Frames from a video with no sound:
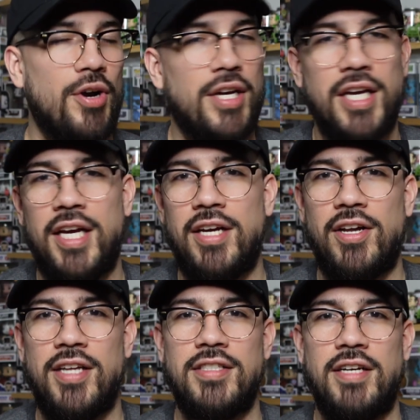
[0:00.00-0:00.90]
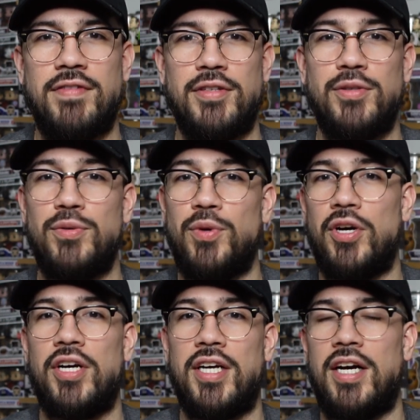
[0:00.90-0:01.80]
working and all that stuff. I do
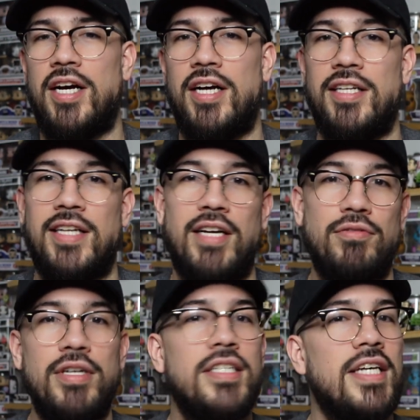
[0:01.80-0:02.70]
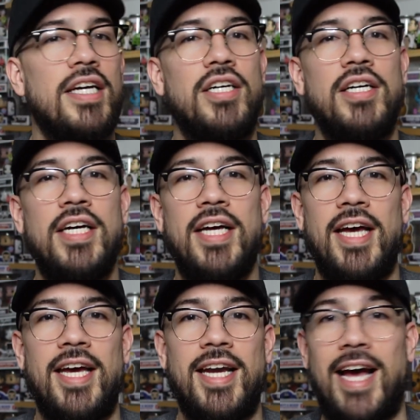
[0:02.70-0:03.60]
work in like retail,
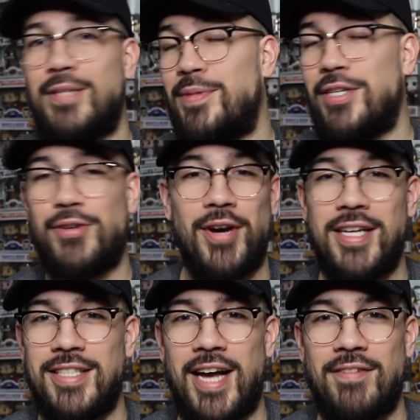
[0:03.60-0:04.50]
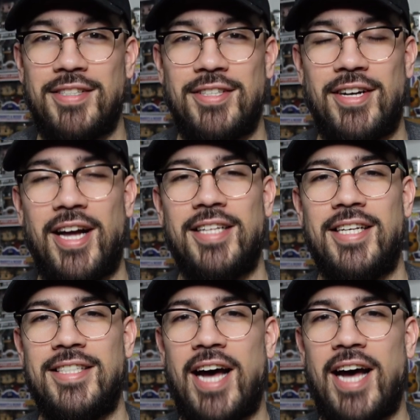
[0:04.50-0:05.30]
and it has been crazy, obviously, during holidays.